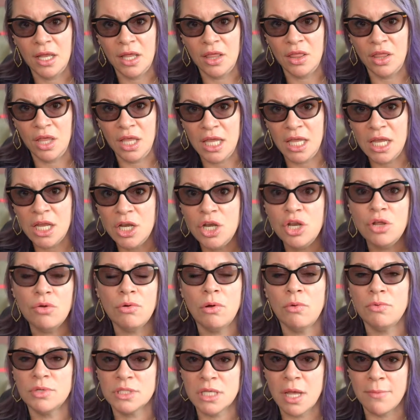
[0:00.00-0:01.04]
he knew
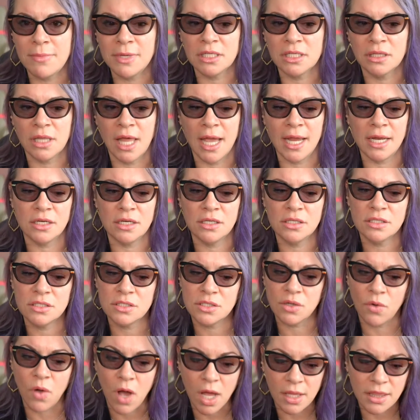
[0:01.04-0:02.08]
it was coming to light.
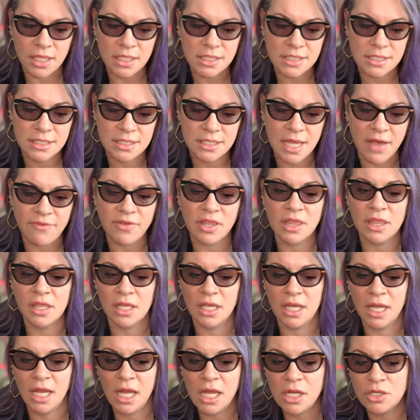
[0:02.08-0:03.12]
So on the seventh,
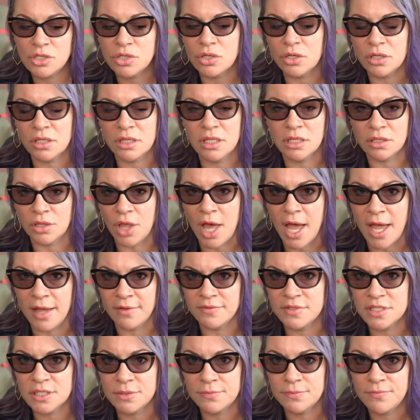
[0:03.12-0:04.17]
he took their
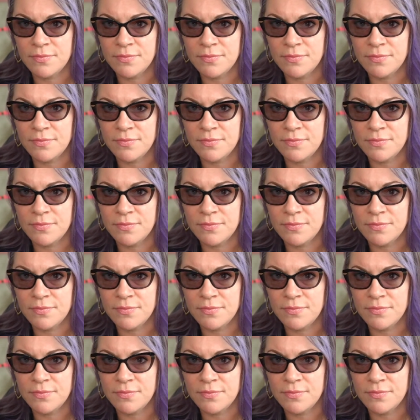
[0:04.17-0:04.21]
lives.